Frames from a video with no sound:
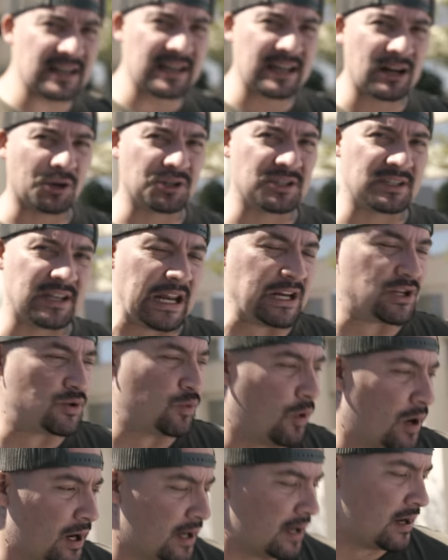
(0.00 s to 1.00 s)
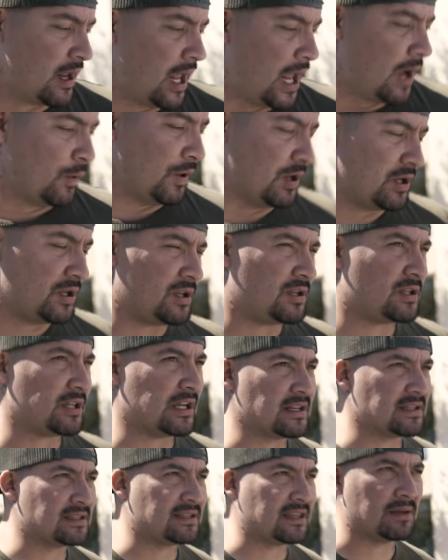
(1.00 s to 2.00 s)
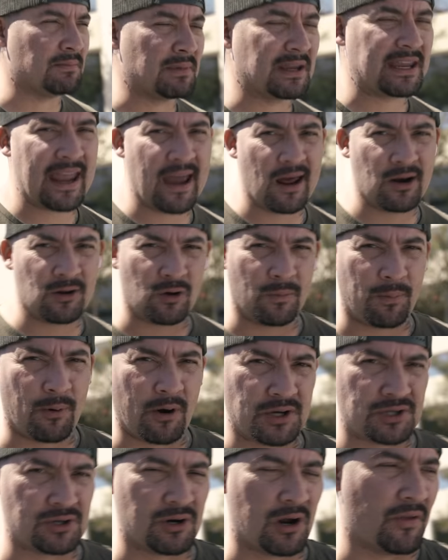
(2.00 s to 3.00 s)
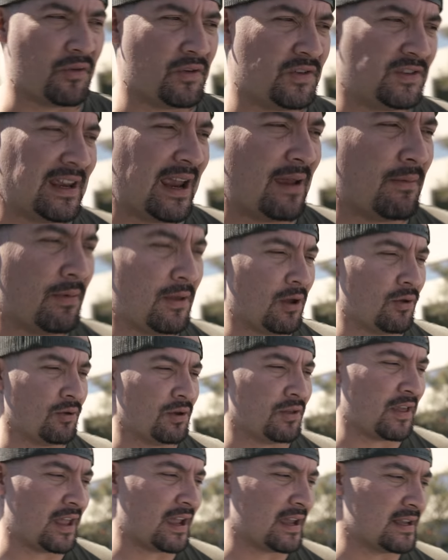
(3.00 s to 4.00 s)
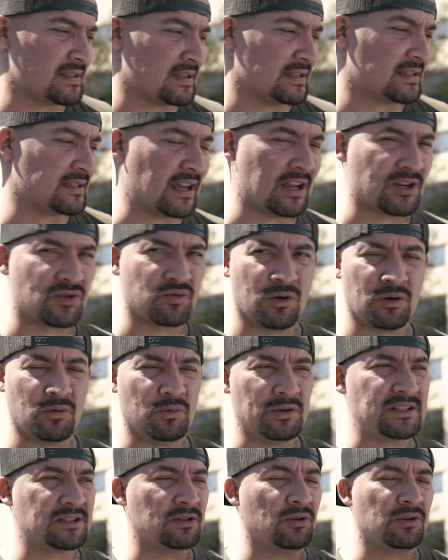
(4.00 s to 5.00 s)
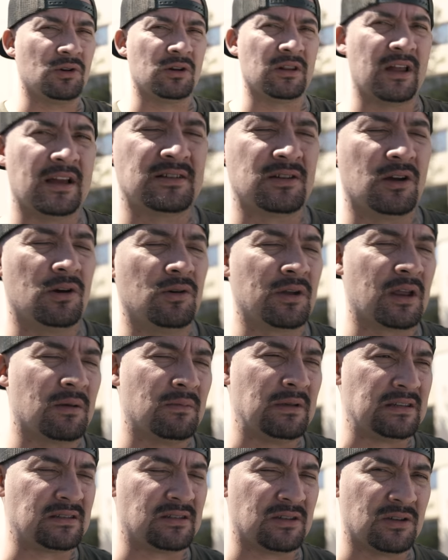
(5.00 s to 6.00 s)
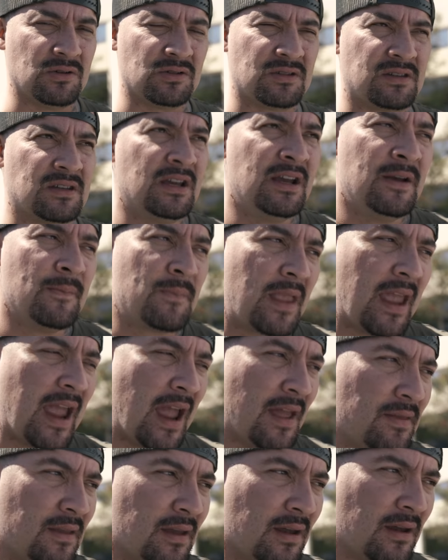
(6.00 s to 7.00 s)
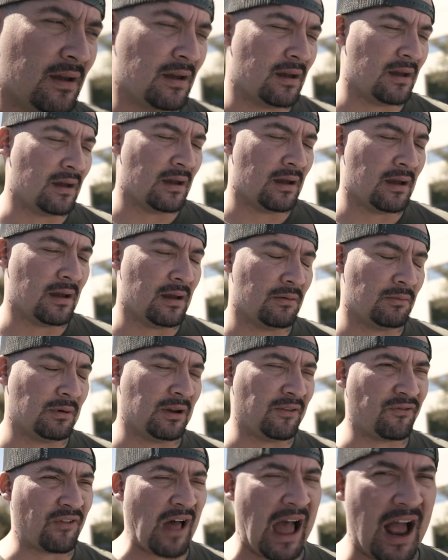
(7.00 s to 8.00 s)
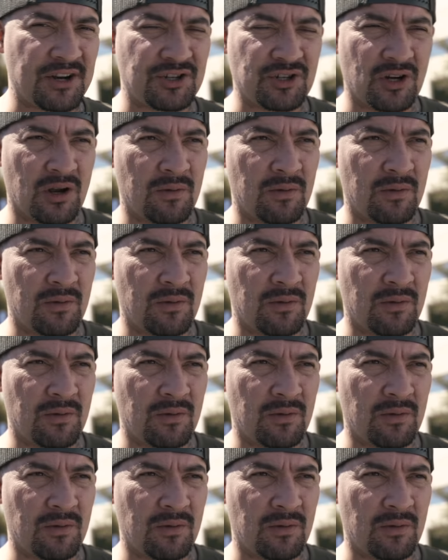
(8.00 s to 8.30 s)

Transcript: gonna get our stage 1, which is the mechanical parts are all the same. The only thing is that stage 1, we still utilize the OEM ECUs and the reflash